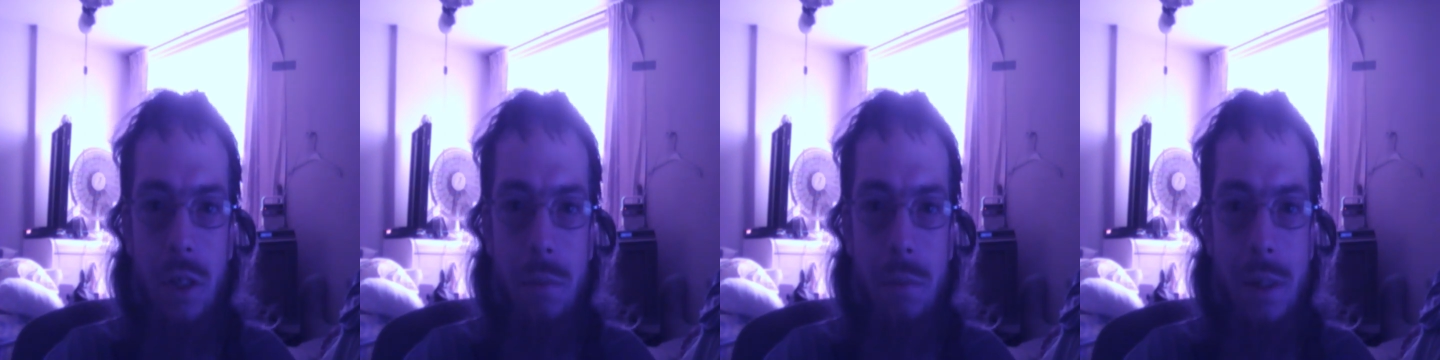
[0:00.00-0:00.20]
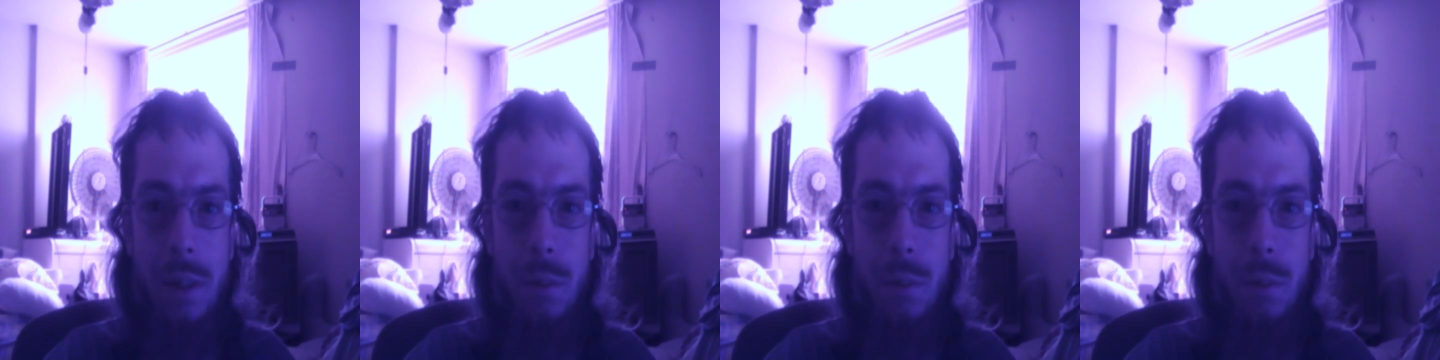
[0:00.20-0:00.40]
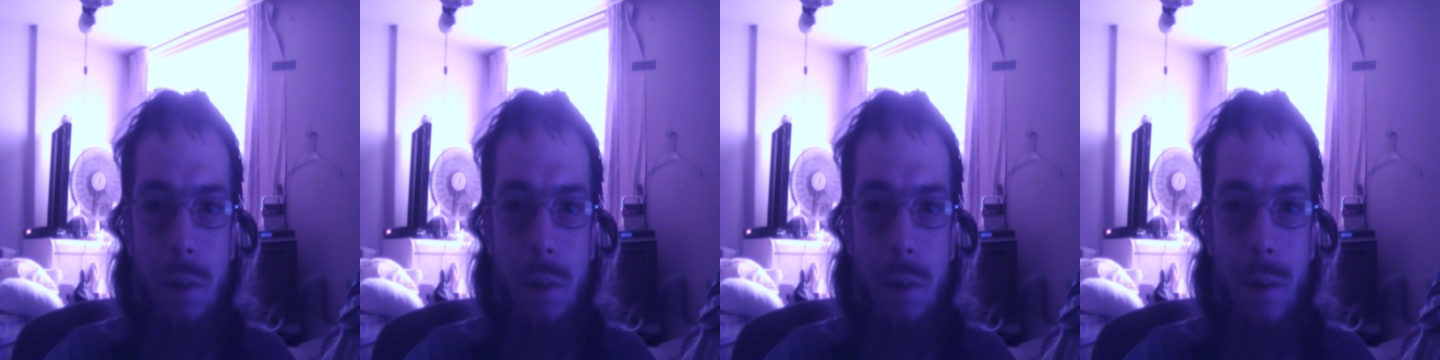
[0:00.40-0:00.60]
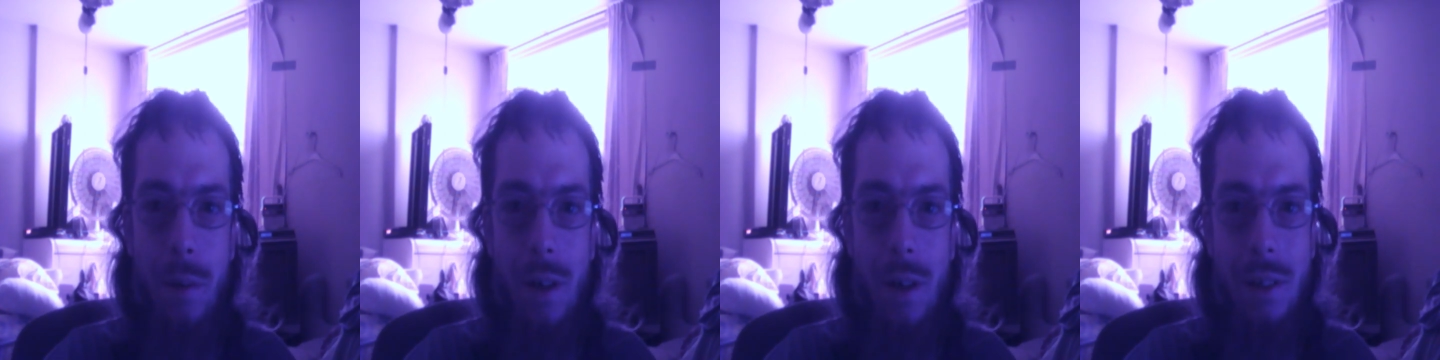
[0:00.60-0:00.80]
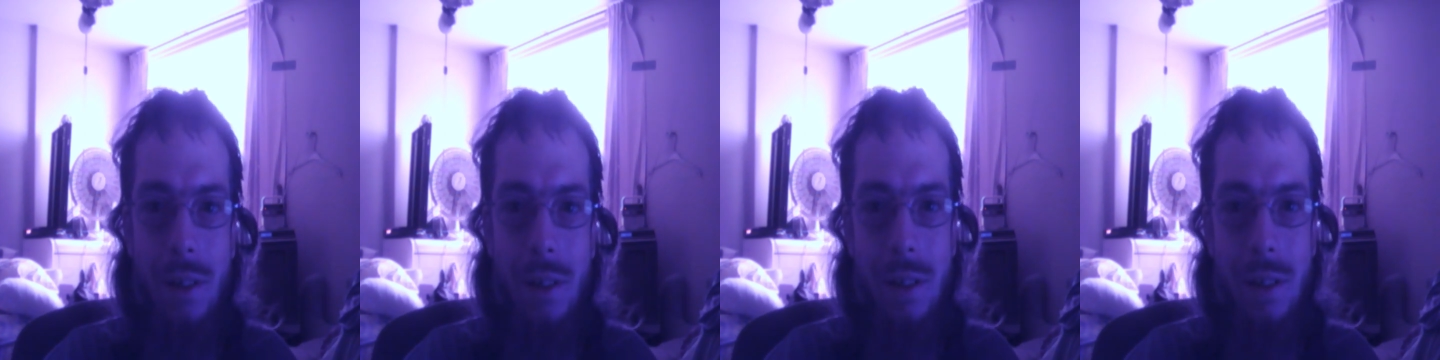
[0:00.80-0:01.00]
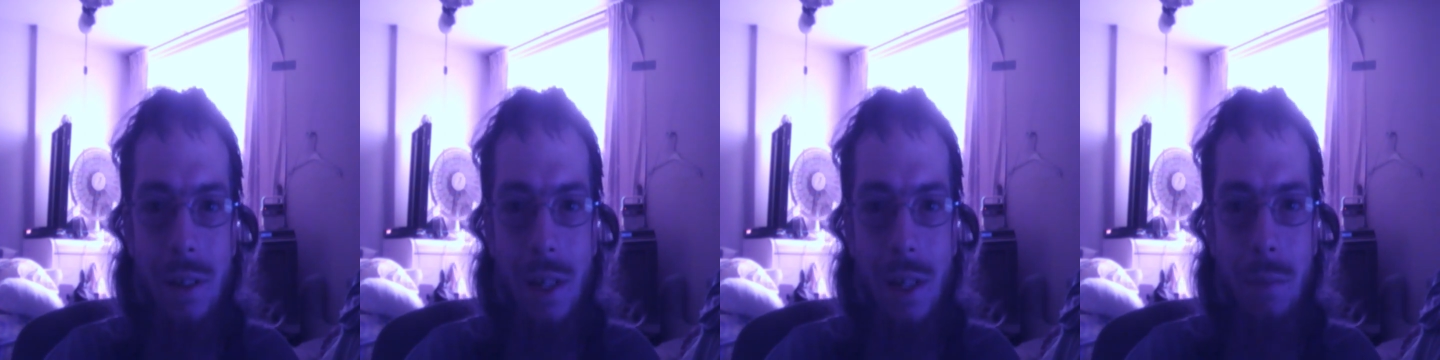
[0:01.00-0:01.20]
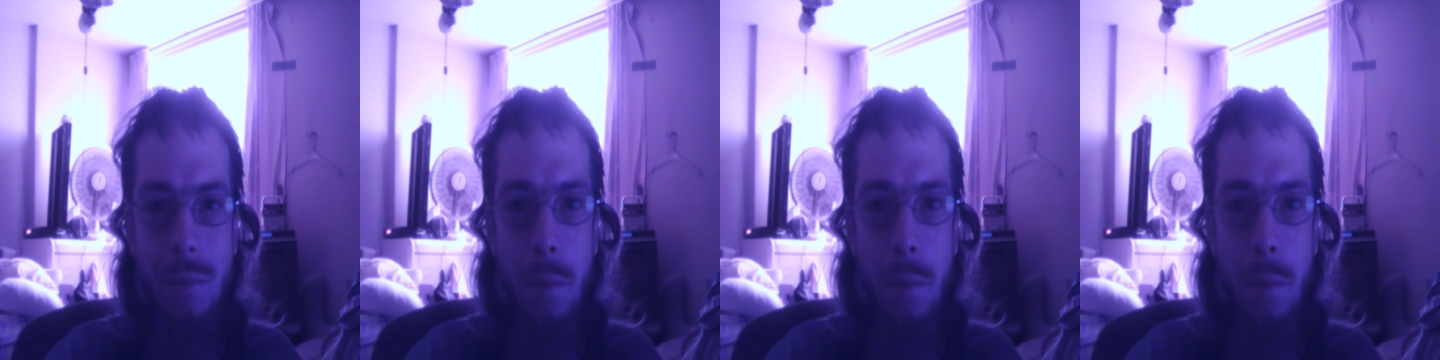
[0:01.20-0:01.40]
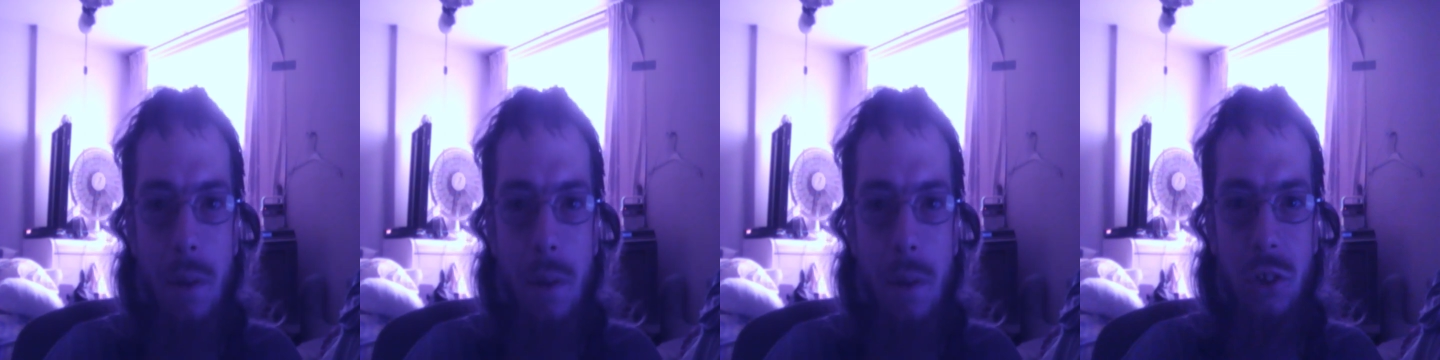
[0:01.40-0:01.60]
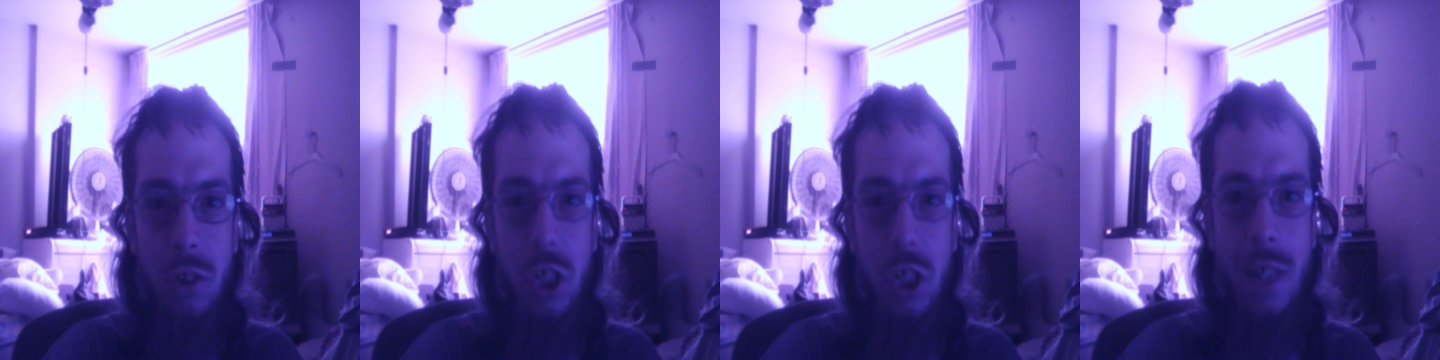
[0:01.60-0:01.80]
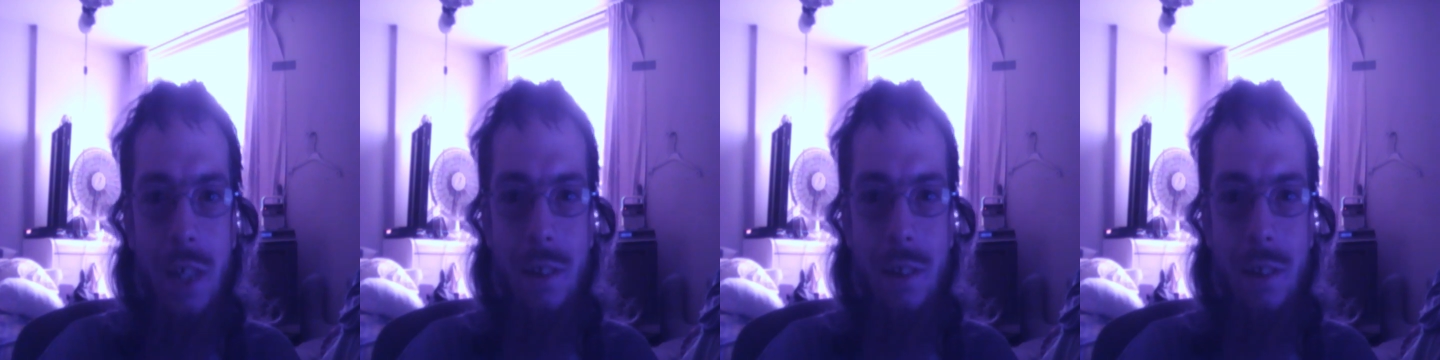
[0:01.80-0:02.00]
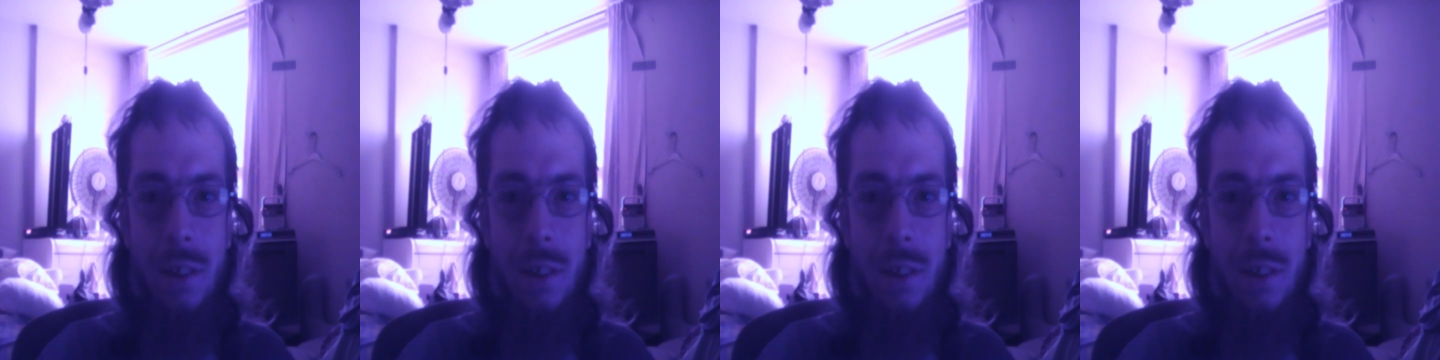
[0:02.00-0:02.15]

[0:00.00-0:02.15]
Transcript: being spread around because it's nothing but bullshit!